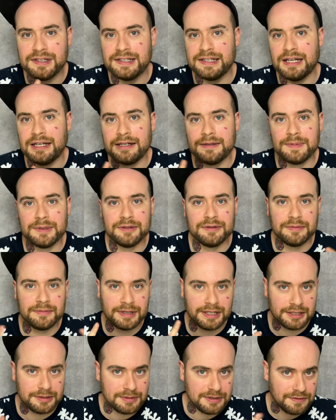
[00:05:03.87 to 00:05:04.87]
setups. It
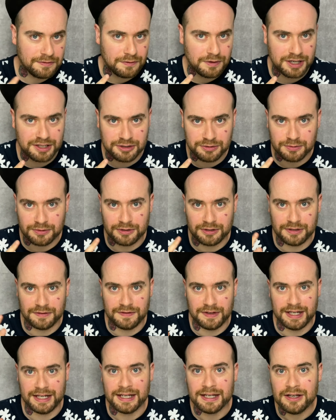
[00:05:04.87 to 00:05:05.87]
reminds me of Westworld, of
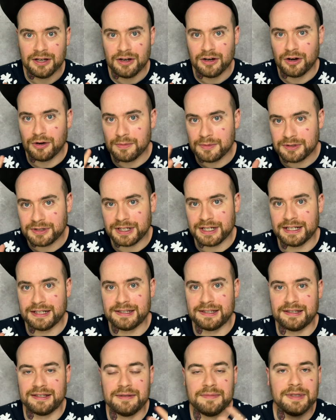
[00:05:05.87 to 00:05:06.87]
like almost like it's
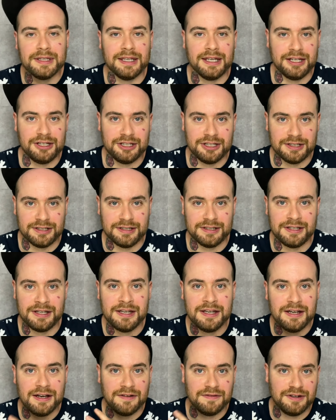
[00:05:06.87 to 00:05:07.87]
simulations
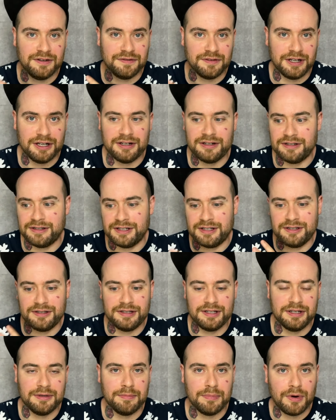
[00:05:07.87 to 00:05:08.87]
of different areas. Like you
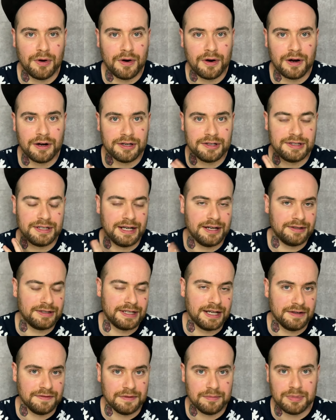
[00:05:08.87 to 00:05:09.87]
see a bar, you see
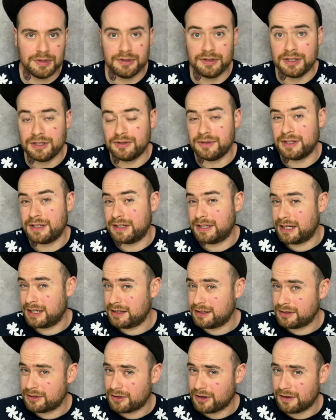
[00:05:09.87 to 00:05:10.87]
outside of a building, you see a
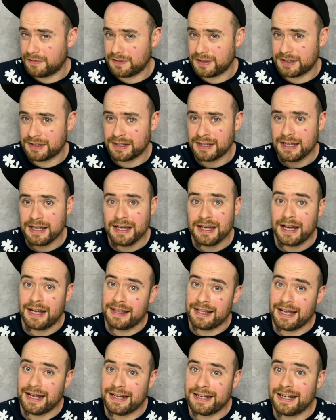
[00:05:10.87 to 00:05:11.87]
dentist's office.
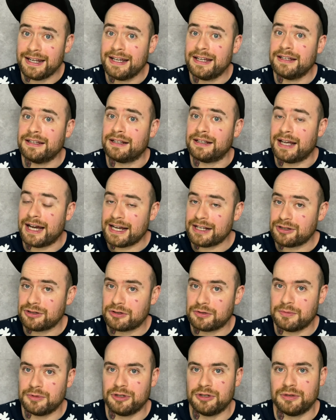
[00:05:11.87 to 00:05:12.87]
And then the last
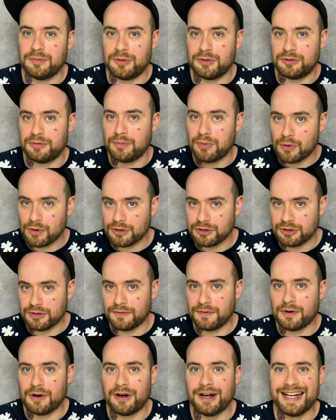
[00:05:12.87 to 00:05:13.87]
room, which is the most important so
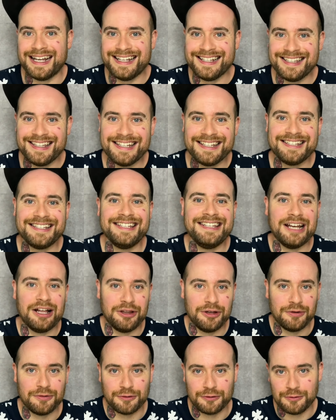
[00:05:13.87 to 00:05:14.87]
far, is this
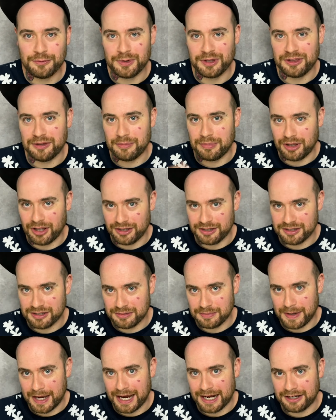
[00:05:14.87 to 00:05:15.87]
yellow room with the blood
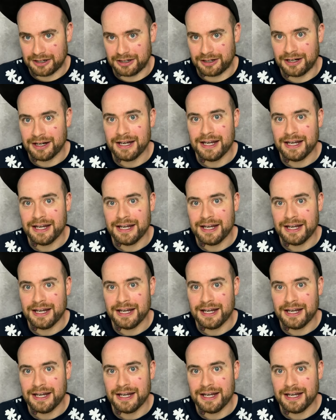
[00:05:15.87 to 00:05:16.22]
spatter.